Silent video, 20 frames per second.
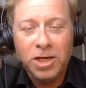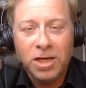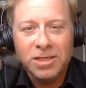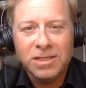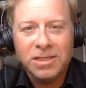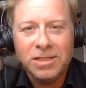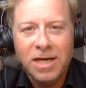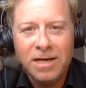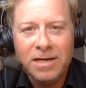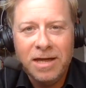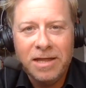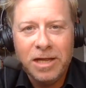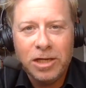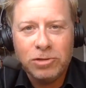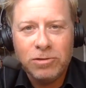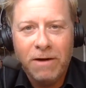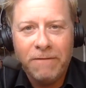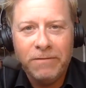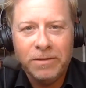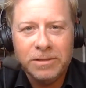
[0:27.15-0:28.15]
On Sunday, they
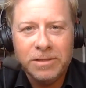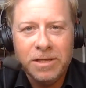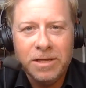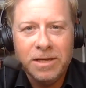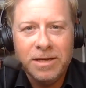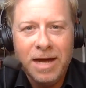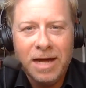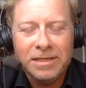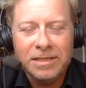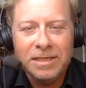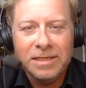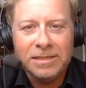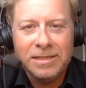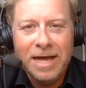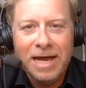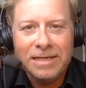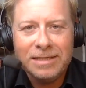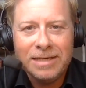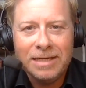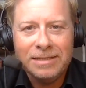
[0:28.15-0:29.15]
travel to the United
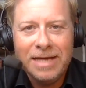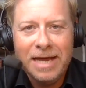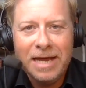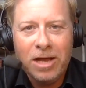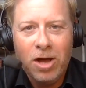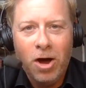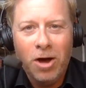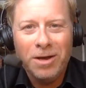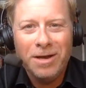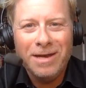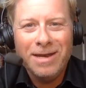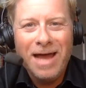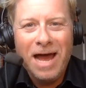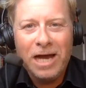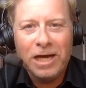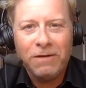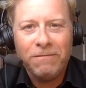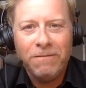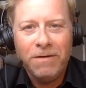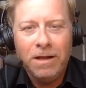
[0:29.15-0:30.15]
States and take on
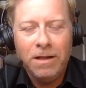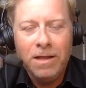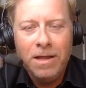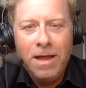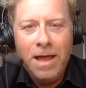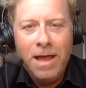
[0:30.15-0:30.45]
Nashville.